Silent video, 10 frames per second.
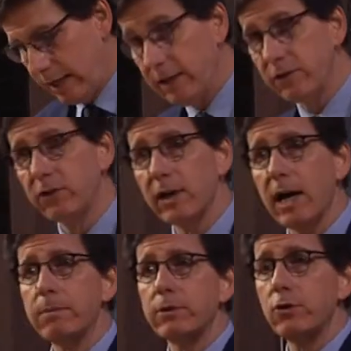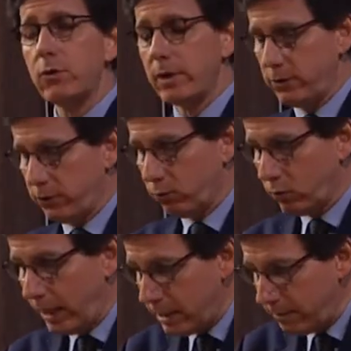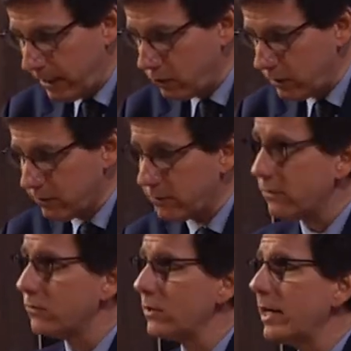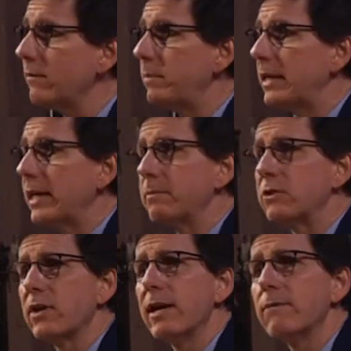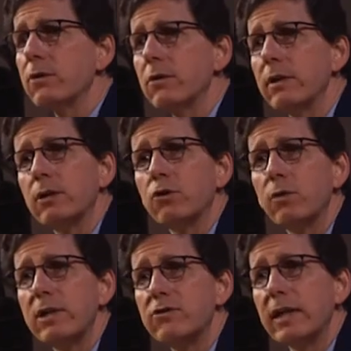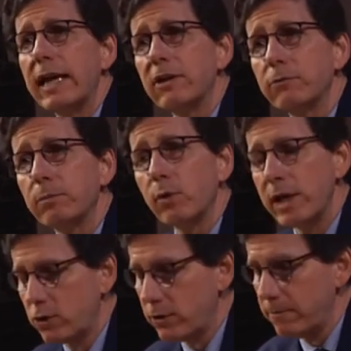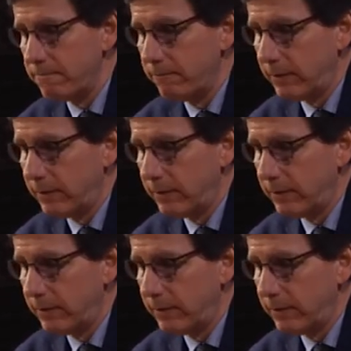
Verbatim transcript: hence the opportunity to write about Jesus' life became this ever increasing aspiration.